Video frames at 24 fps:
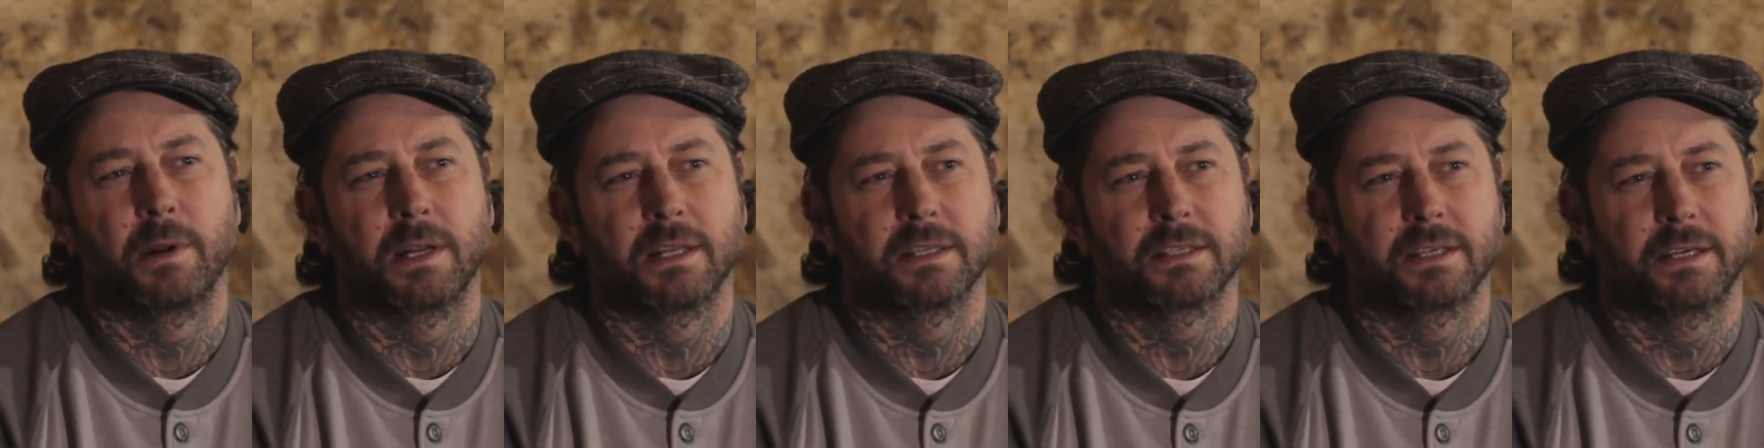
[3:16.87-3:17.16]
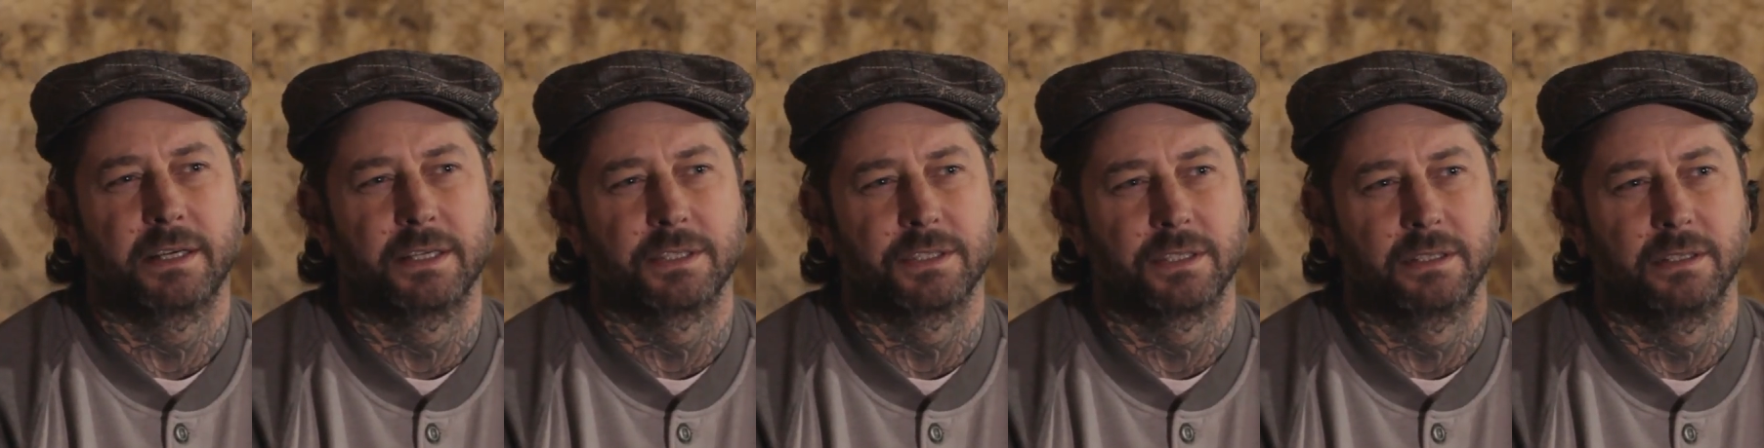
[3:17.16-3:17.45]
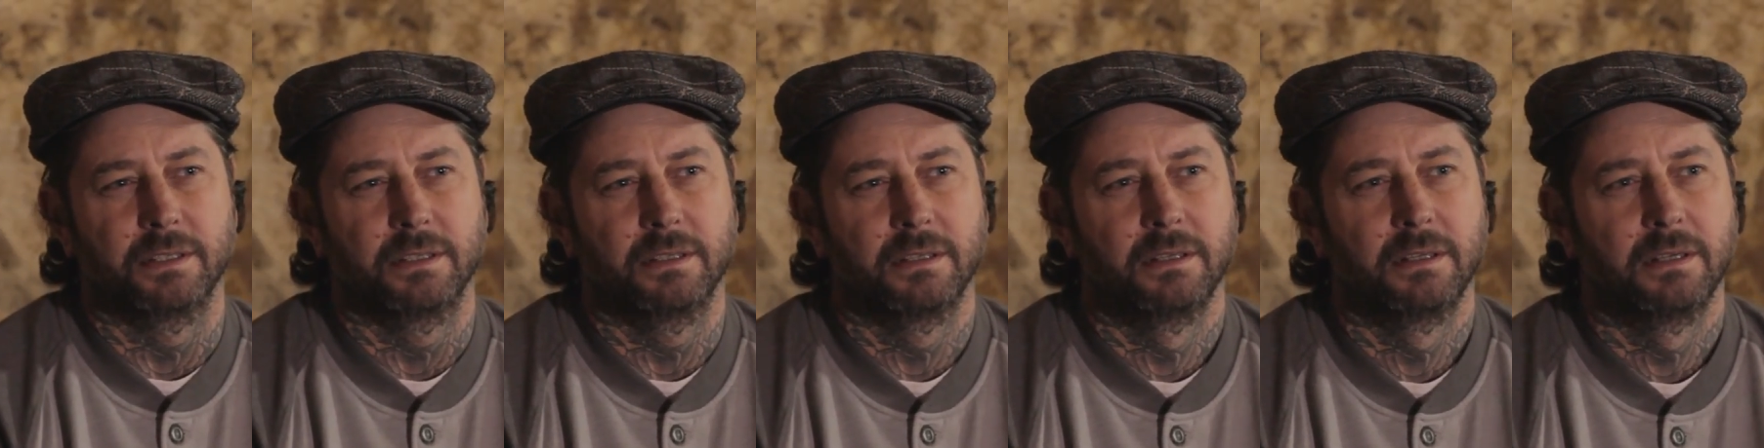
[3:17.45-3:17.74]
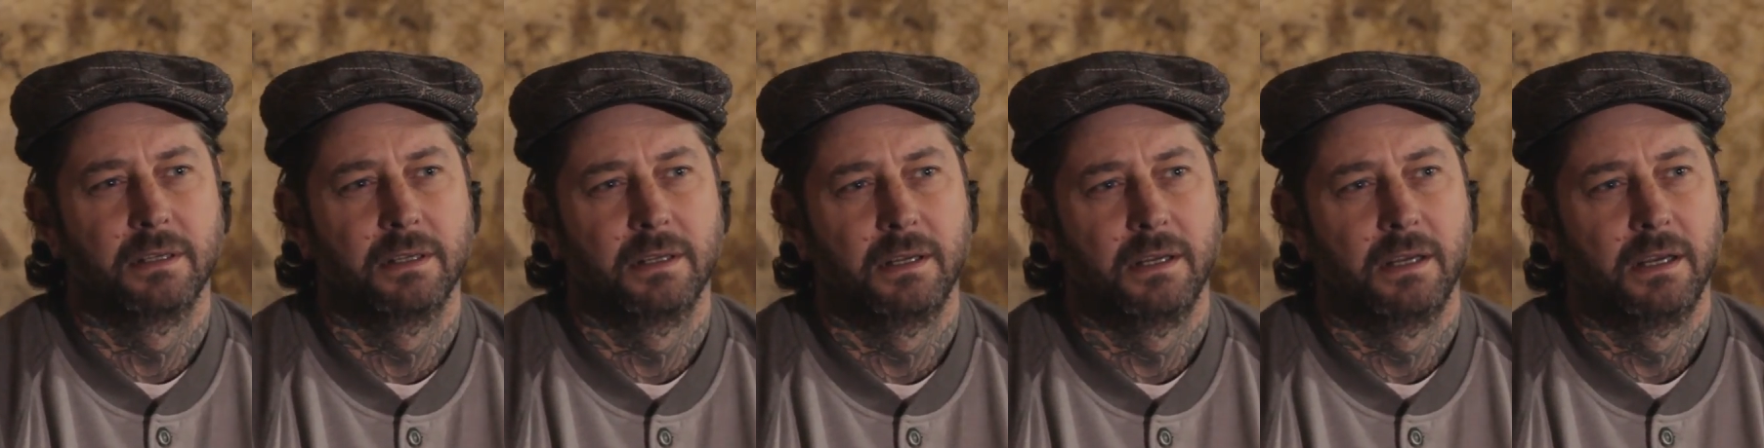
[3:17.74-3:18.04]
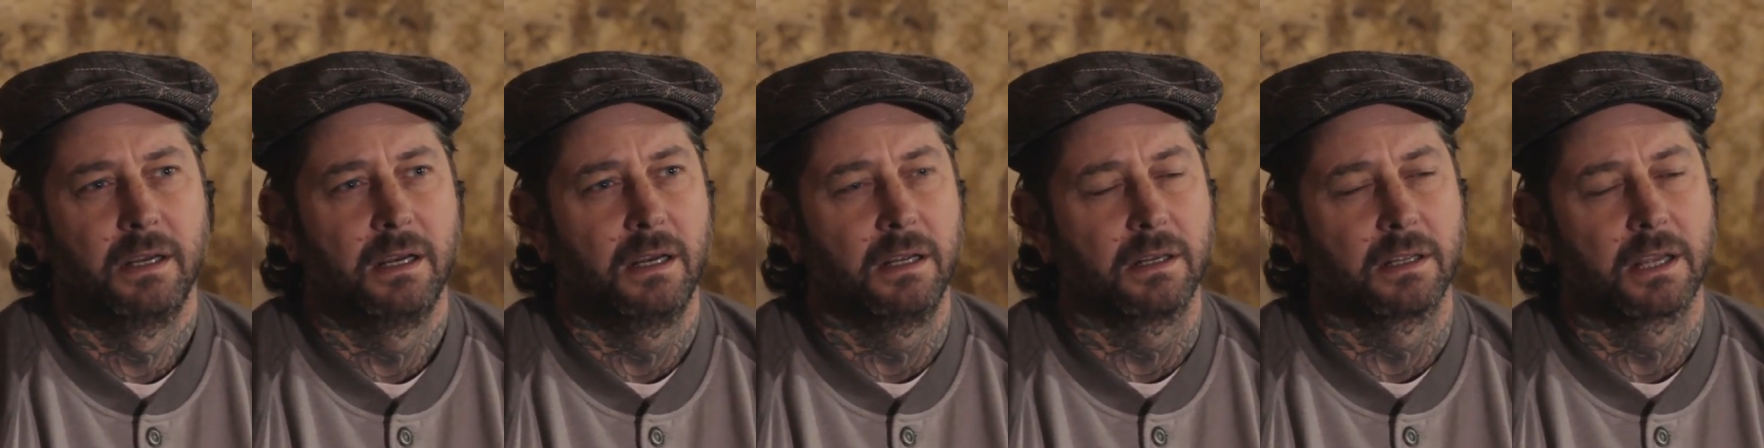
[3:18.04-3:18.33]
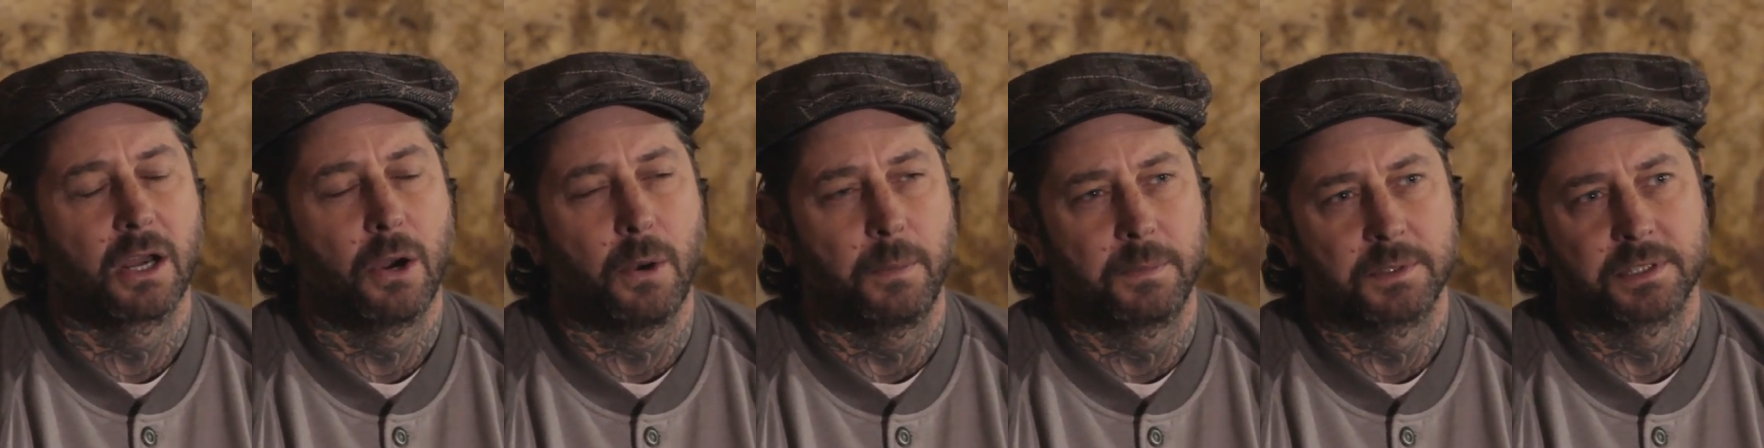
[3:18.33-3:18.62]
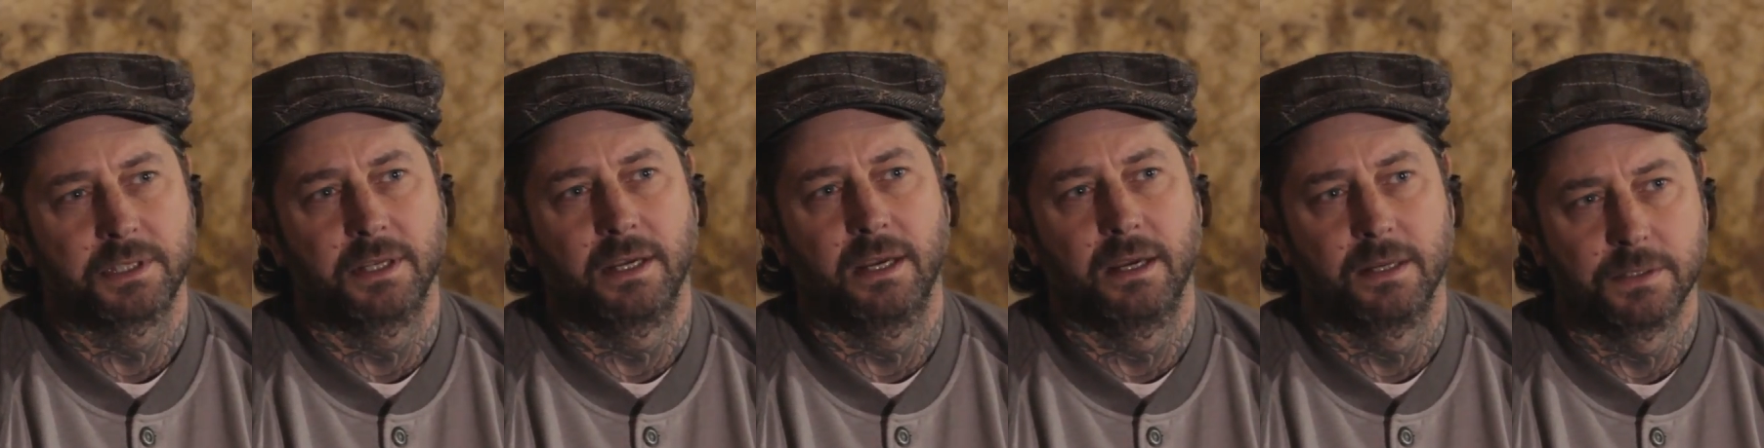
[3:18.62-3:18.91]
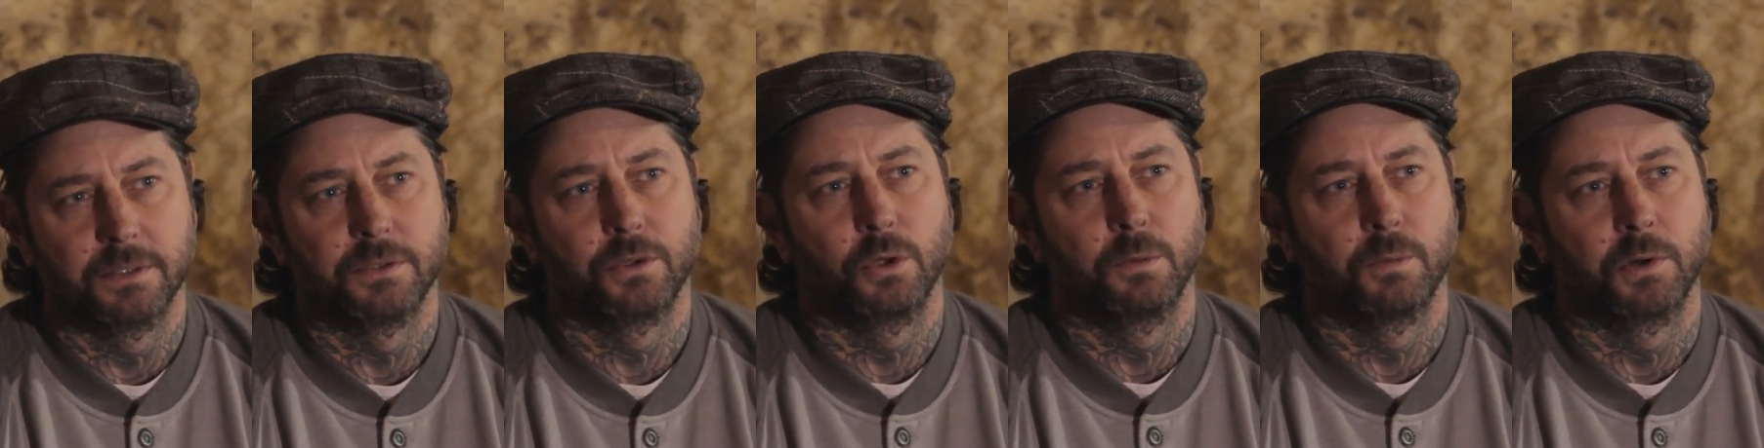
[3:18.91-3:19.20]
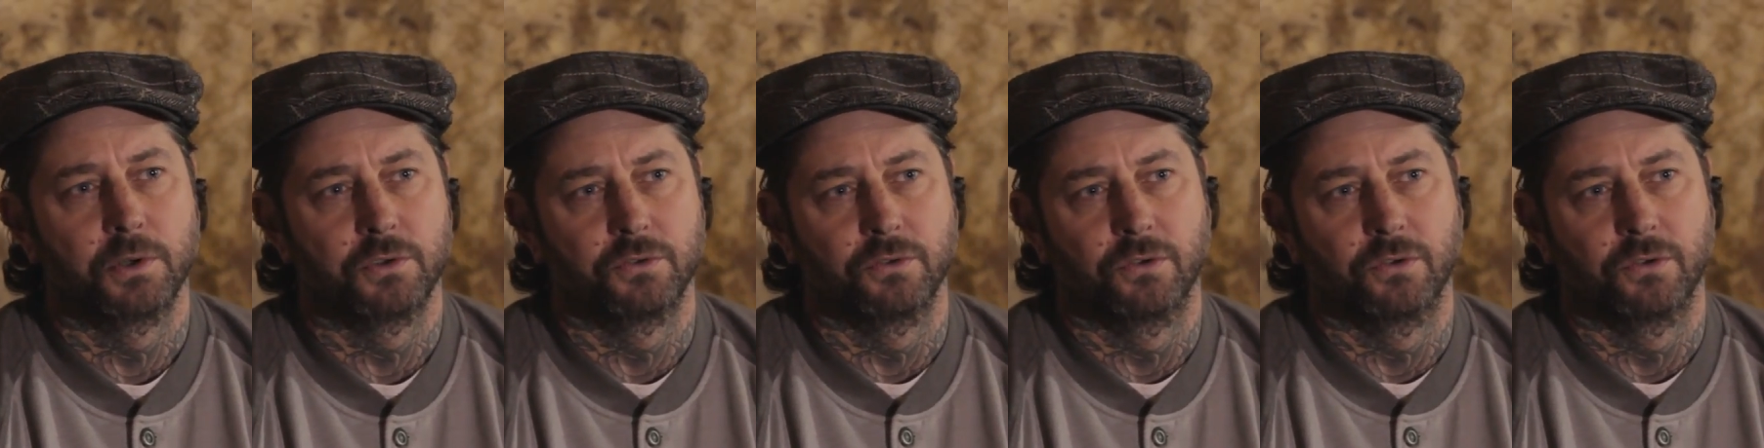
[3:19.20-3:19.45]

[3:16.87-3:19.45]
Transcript: meditation, and go upstairs and do my